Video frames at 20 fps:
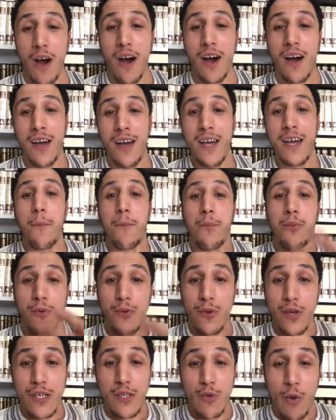what,
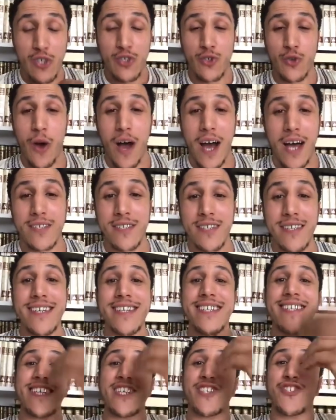what show us
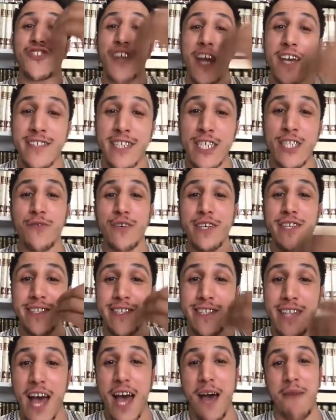the justice of
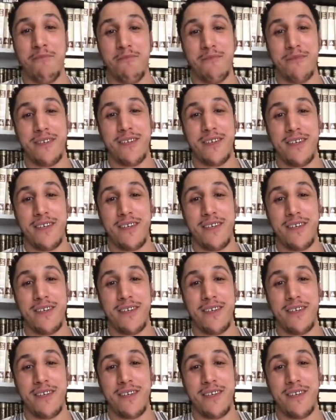Islam.